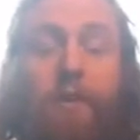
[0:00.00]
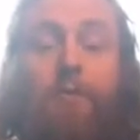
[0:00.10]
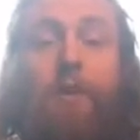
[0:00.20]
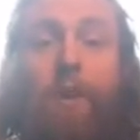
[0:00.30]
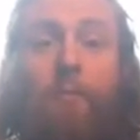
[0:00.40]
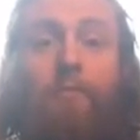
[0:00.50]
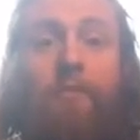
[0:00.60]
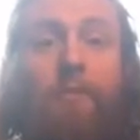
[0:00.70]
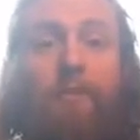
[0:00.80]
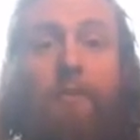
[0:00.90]
we come from
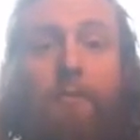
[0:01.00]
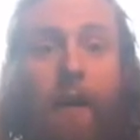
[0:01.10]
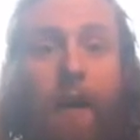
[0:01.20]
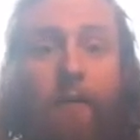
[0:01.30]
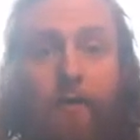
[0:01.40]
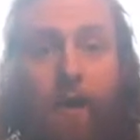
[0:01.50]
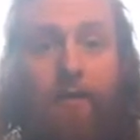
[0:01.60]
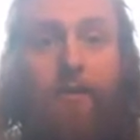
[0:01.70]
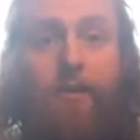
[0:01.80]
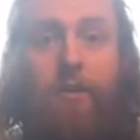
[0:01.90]
different
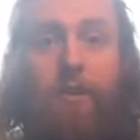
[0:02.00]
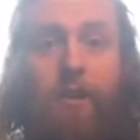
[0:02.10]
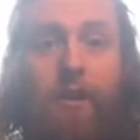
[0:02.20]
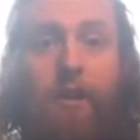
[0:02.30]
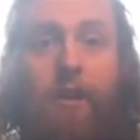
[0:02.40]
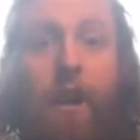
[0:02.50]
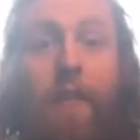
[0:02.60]
backgrounds. And